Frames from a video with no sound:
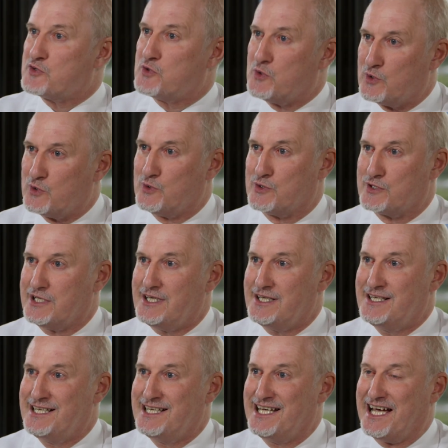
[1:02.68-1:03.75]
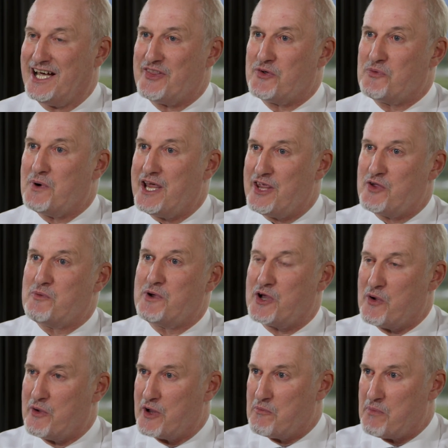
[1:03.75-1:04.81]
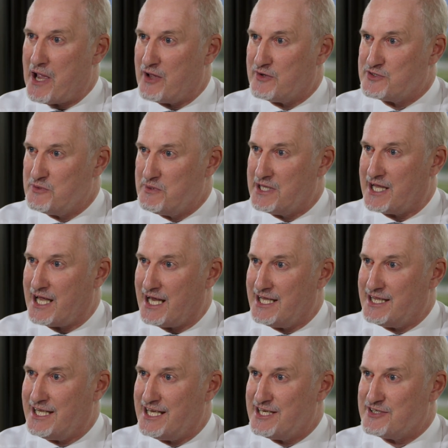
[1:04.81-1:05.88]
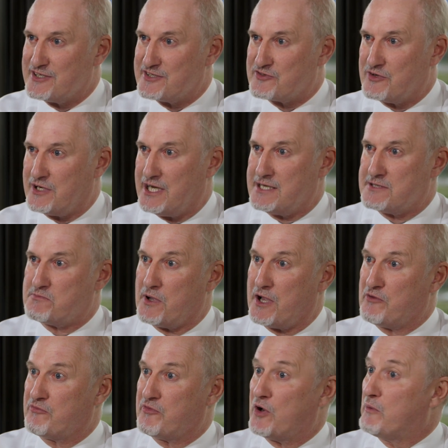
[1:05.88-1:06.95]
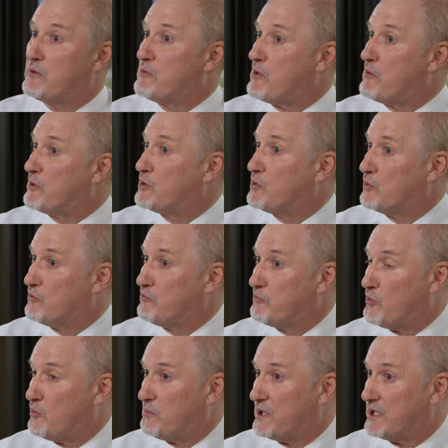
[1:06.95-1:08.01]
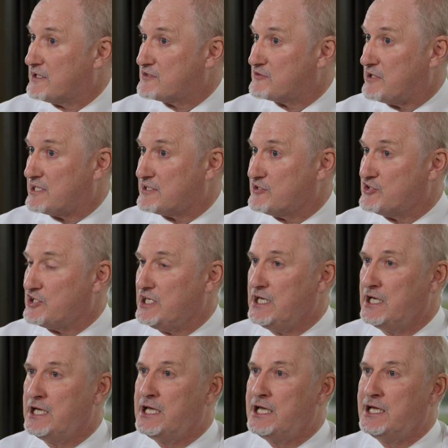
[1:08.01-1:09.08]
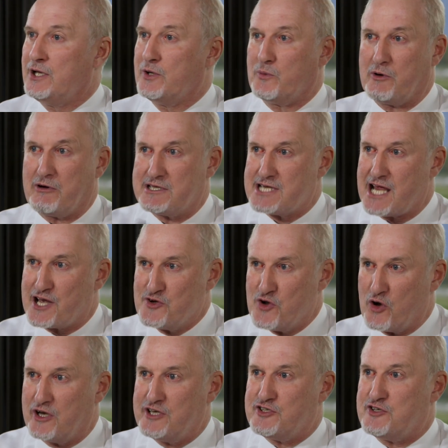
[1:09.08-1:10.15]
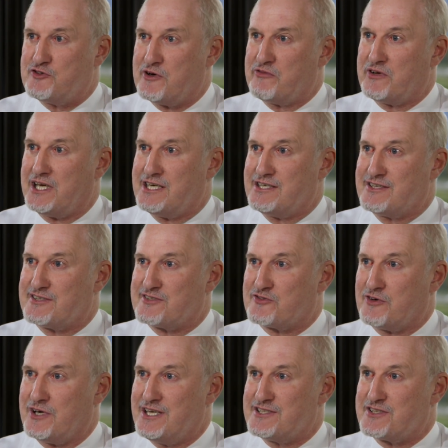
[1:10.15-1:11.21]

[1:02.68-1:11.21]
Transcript: tall order, and the way that we're going about doing that in the industry is by following what we call a four pillar strategy. We're a technology driven industry,